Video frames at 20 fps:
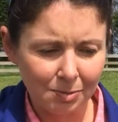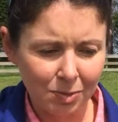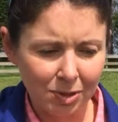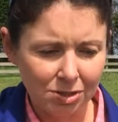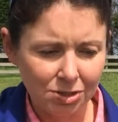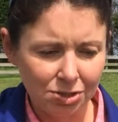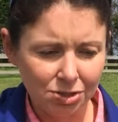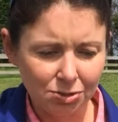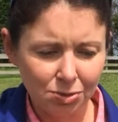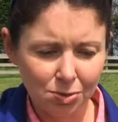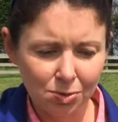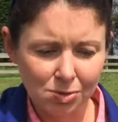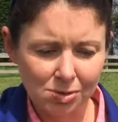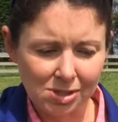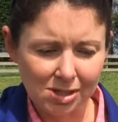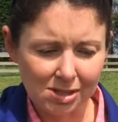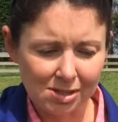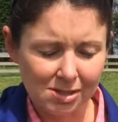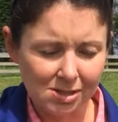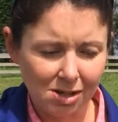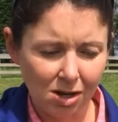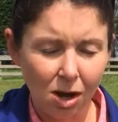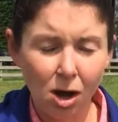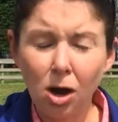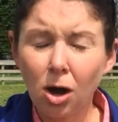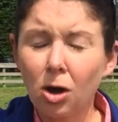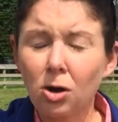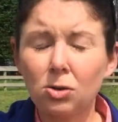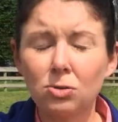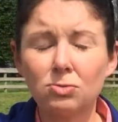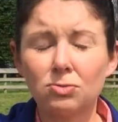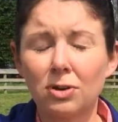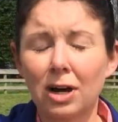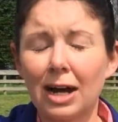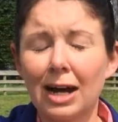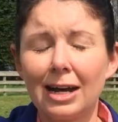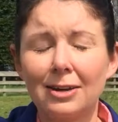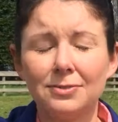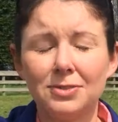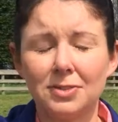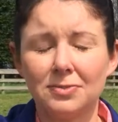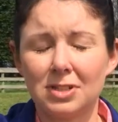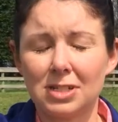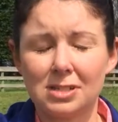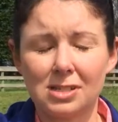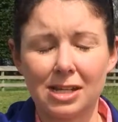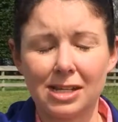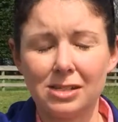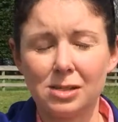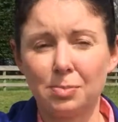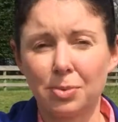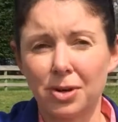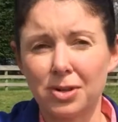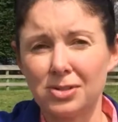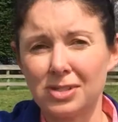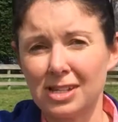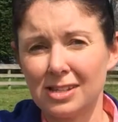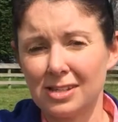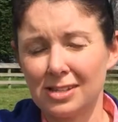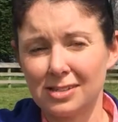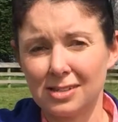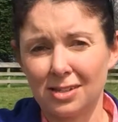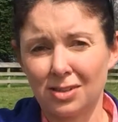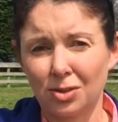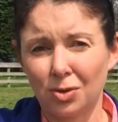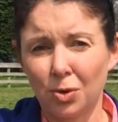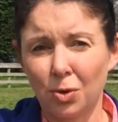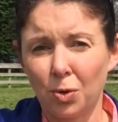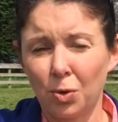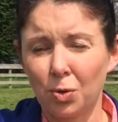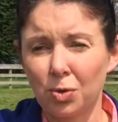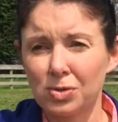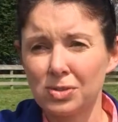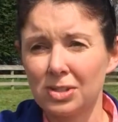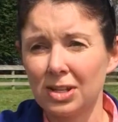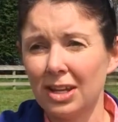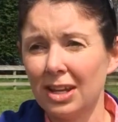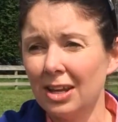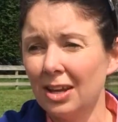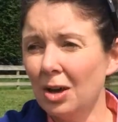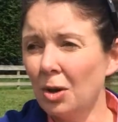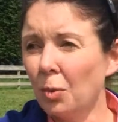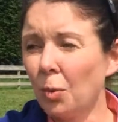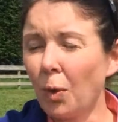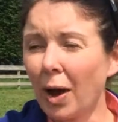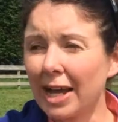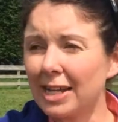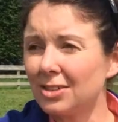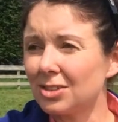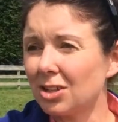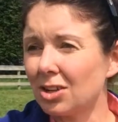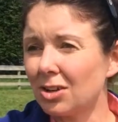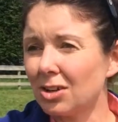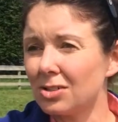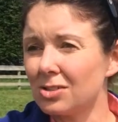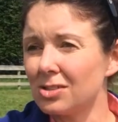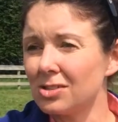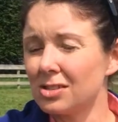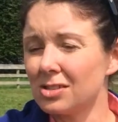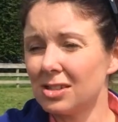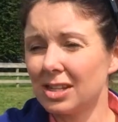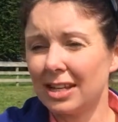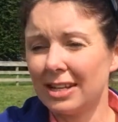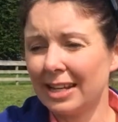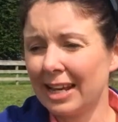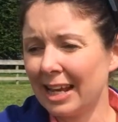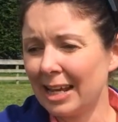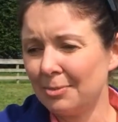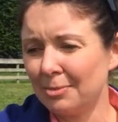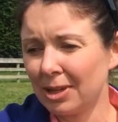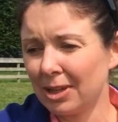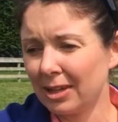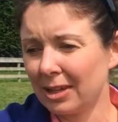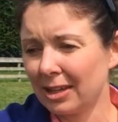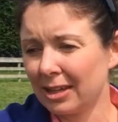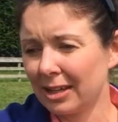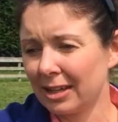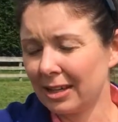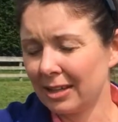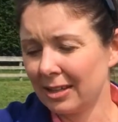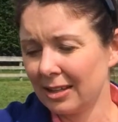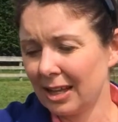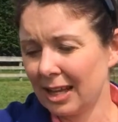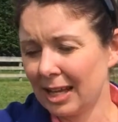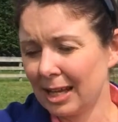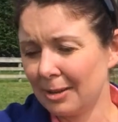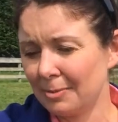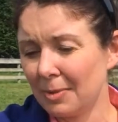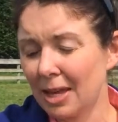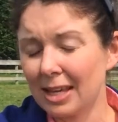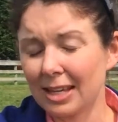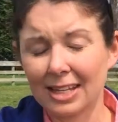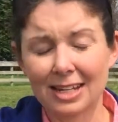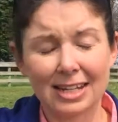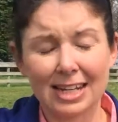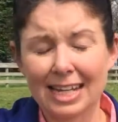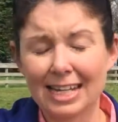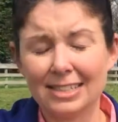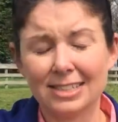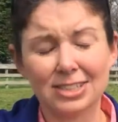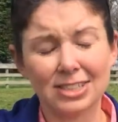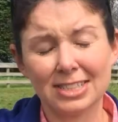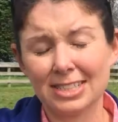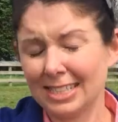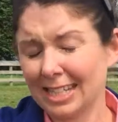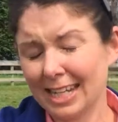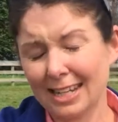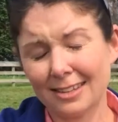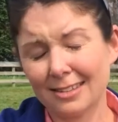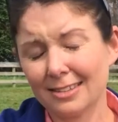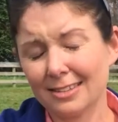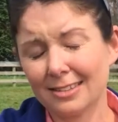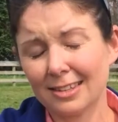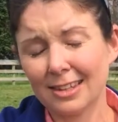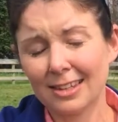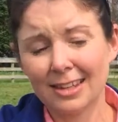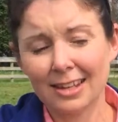which causes a whole raft of disease processes in the horse: weight loss, anemia, it can lead to death.